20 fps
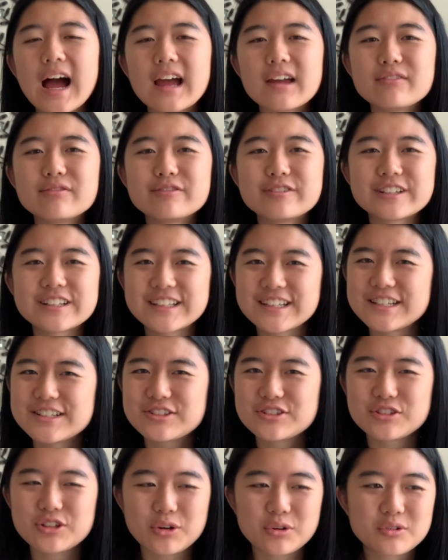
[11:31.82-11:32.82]
I really
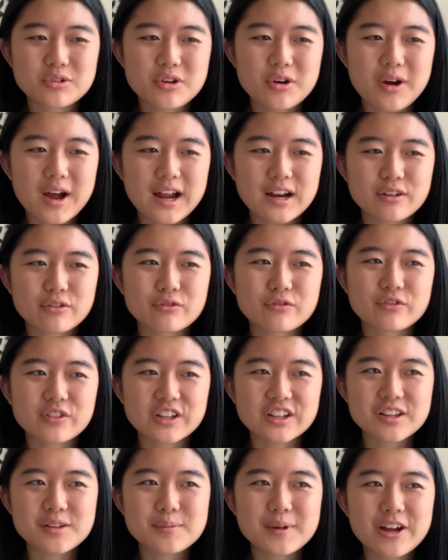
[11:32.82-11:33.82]
don't know how to
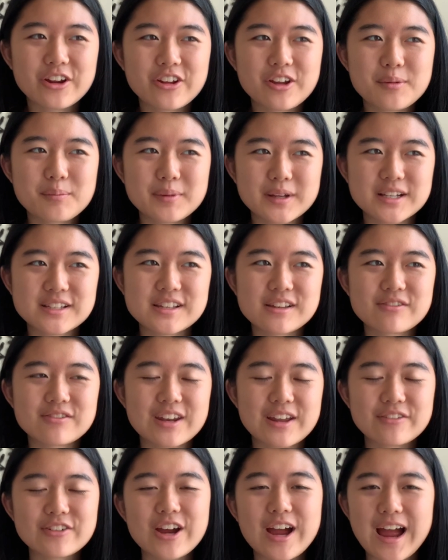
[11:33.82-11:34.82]
feel about it because I've
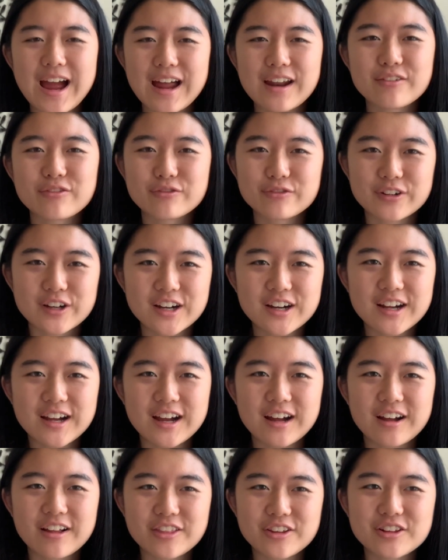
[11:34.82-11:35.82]
never had pho
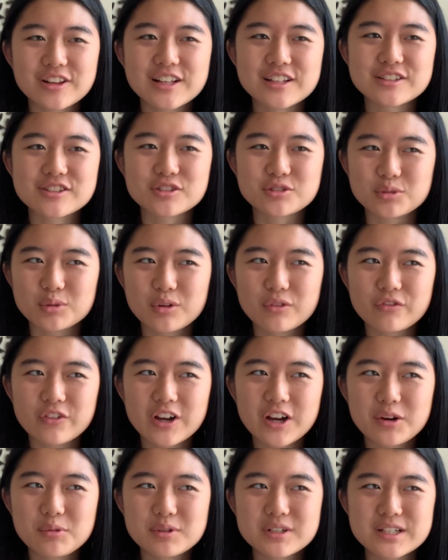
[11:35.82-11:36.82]
other than school
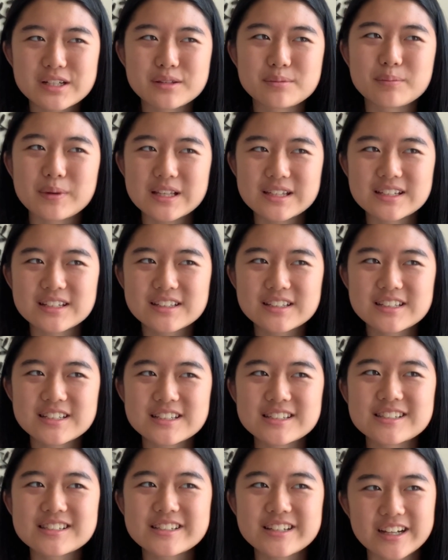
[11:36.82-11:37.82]
pho, which is basically
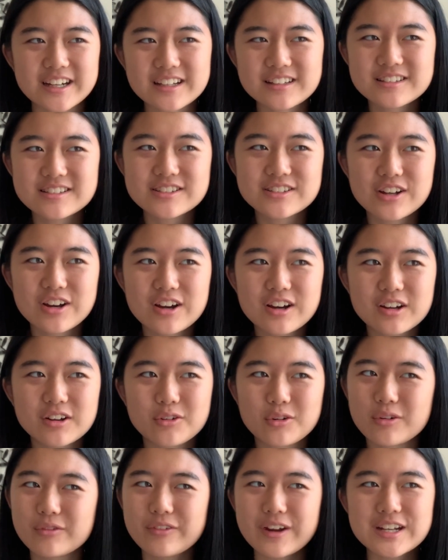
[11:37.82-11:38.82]
just chicken stock
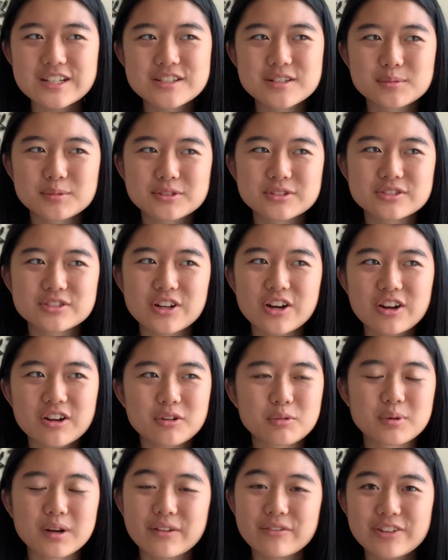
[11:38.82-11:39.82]
or vegetable stock
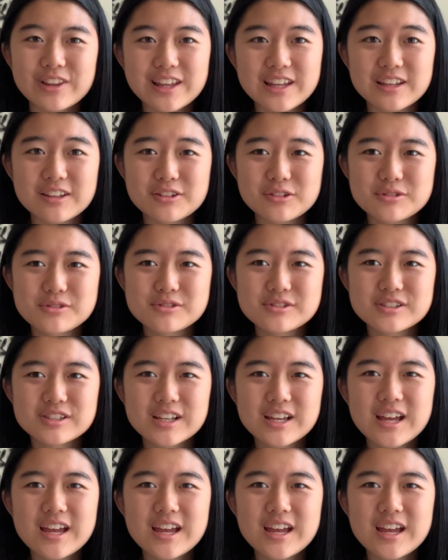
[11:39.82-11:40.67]
or whatever they use.